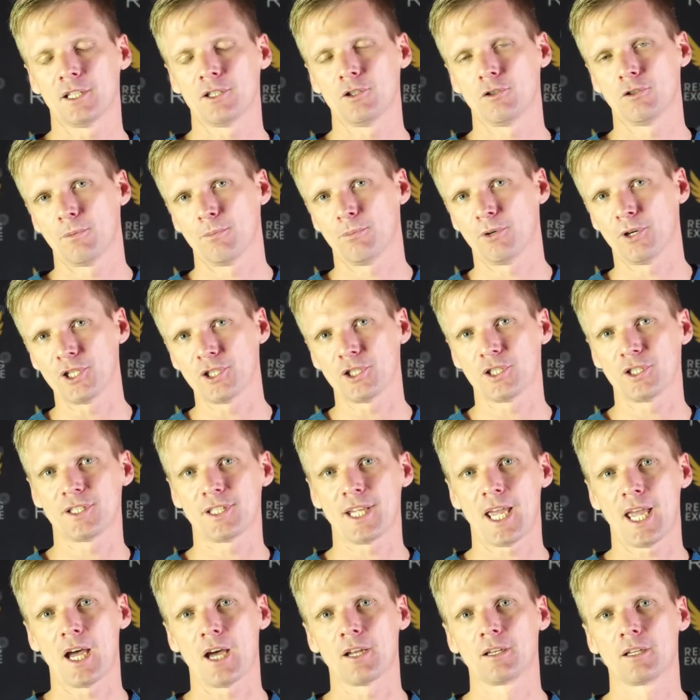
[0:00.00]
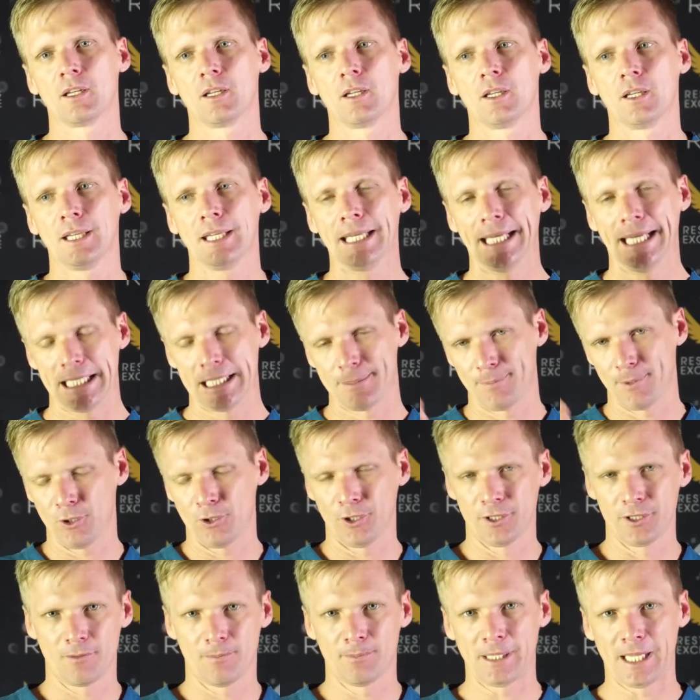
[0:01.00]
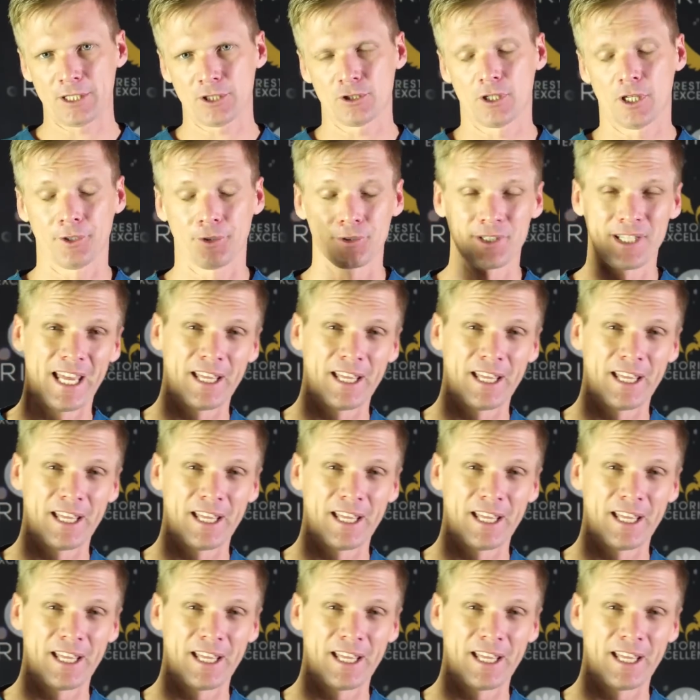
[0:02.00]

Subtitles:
get your impressions out, it's because of black triangles.